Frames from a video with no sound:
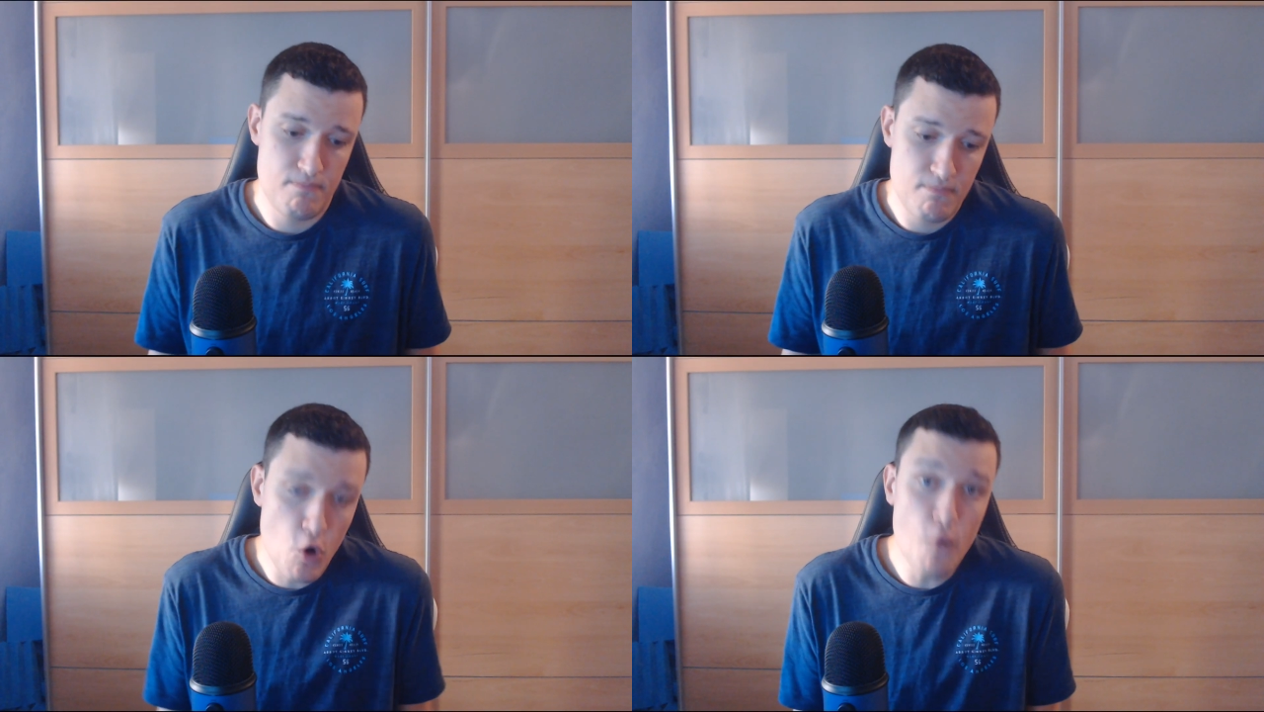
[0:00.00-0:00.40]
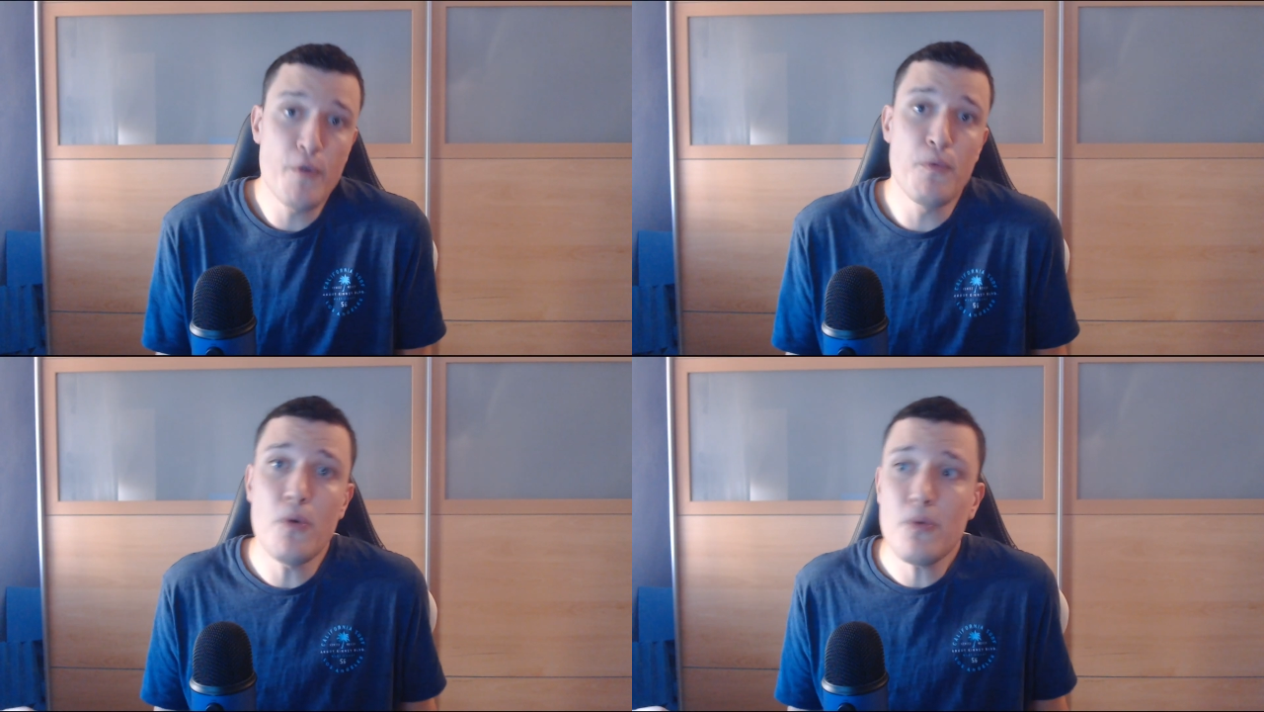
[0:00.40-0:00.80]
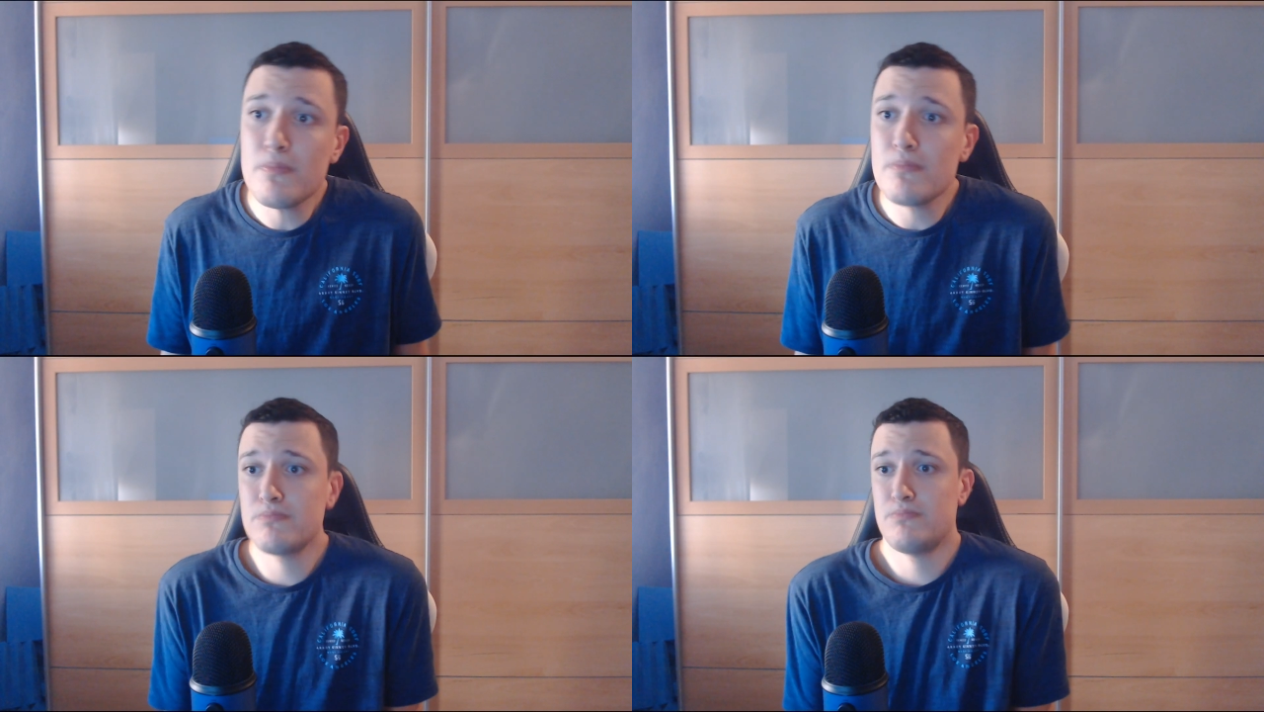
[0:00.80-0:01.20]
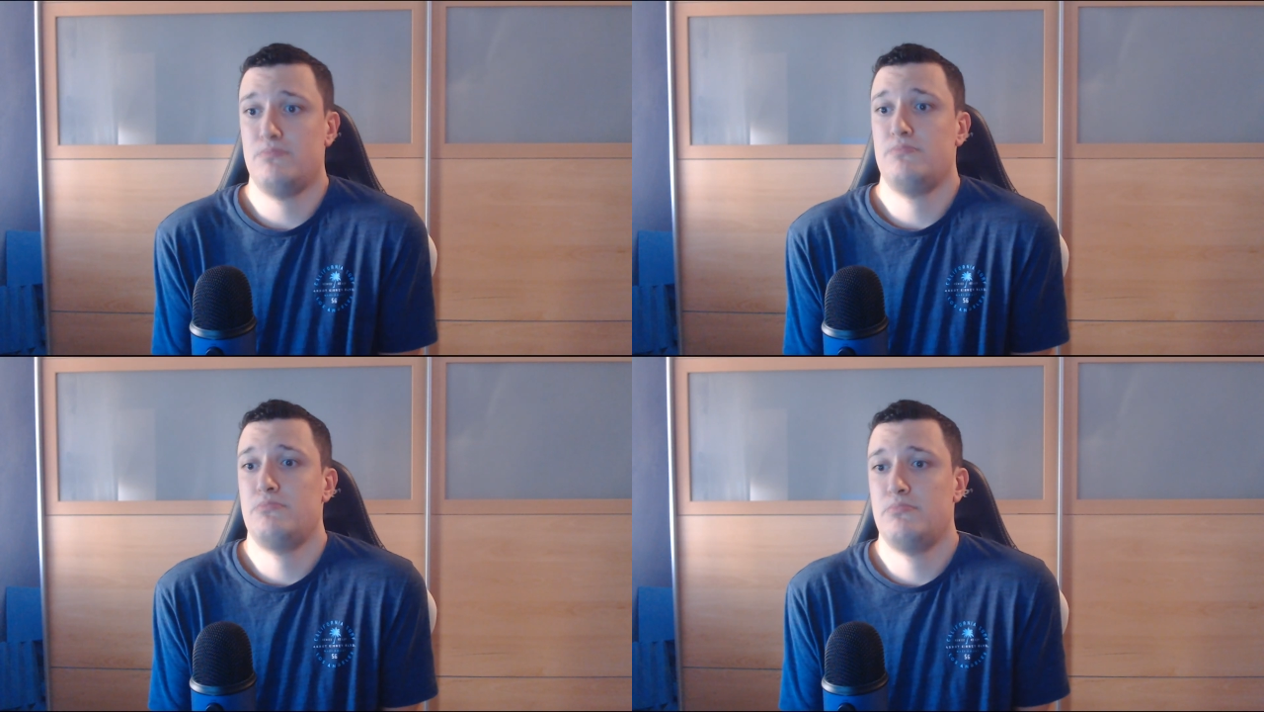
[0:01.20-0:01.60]
Overall,
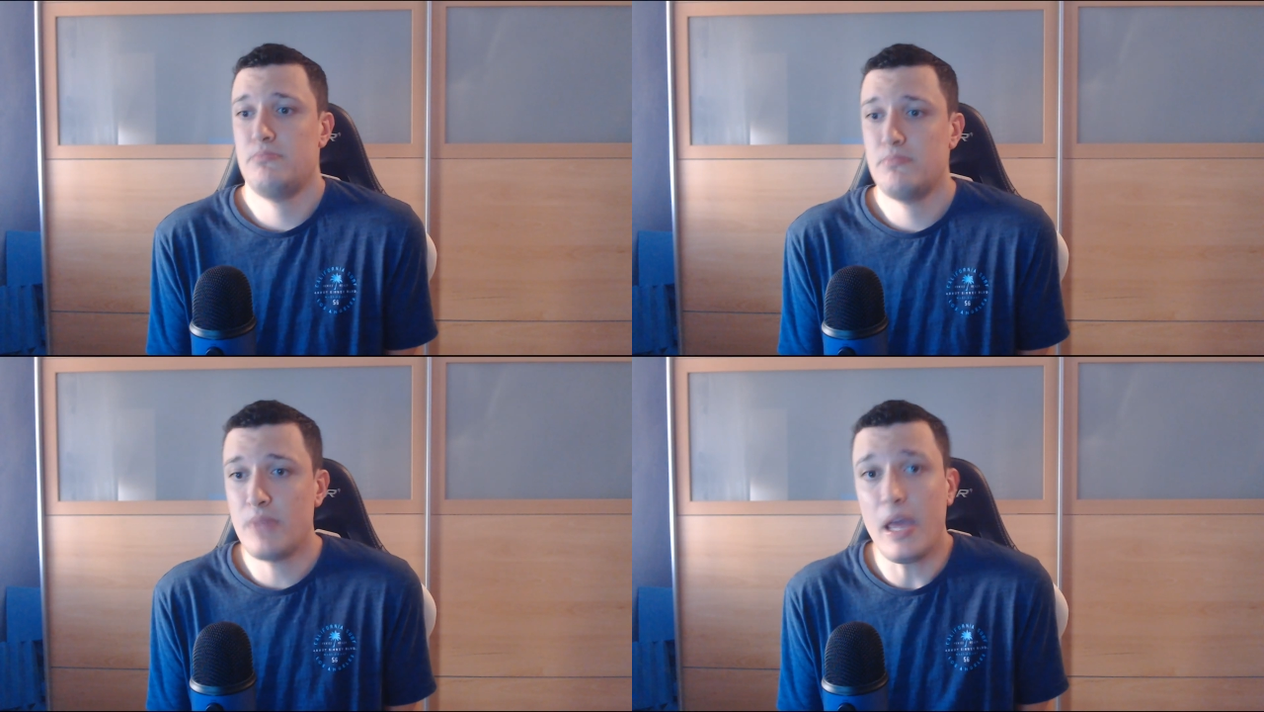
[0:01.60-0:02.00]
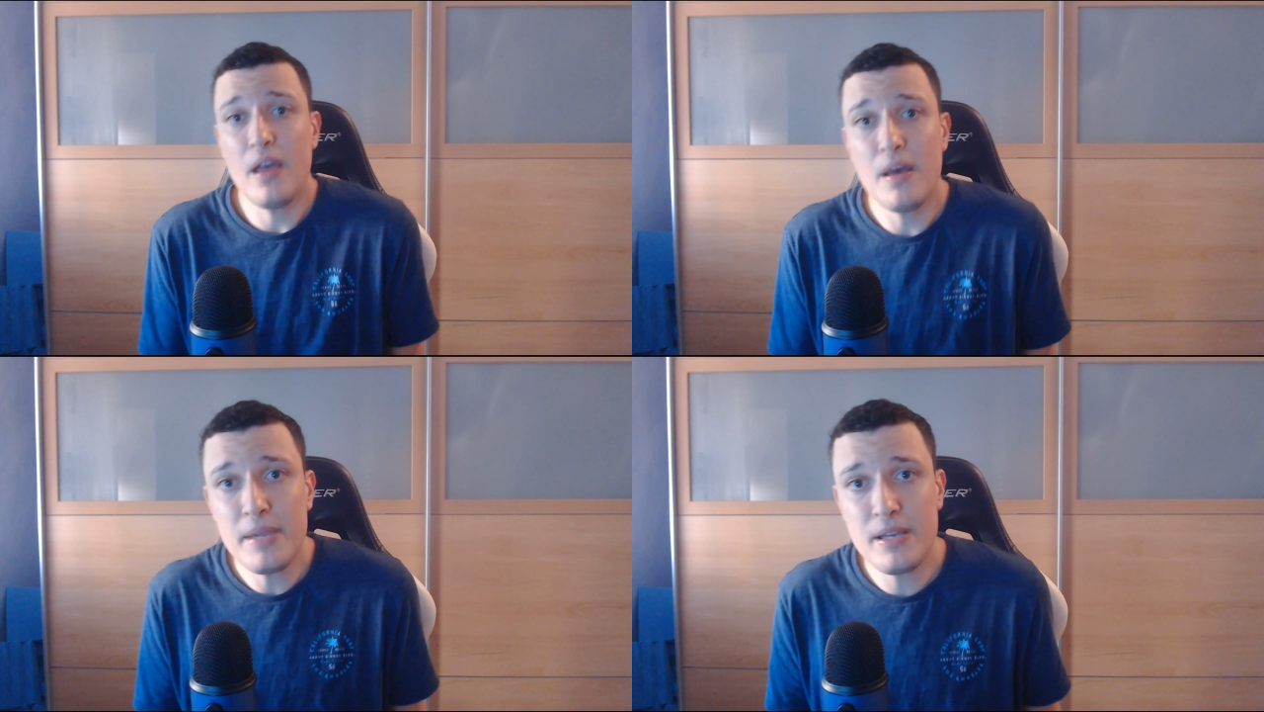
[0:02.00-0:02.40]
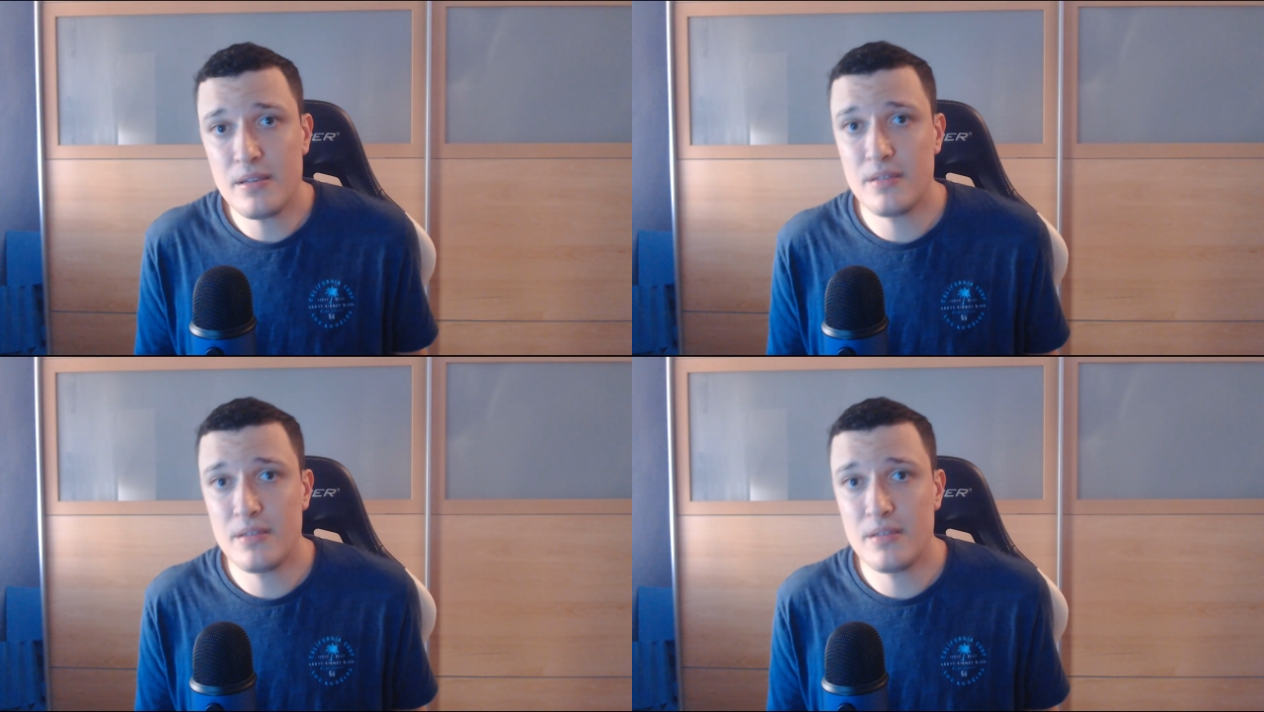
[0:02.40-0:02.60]
yeah, I mean,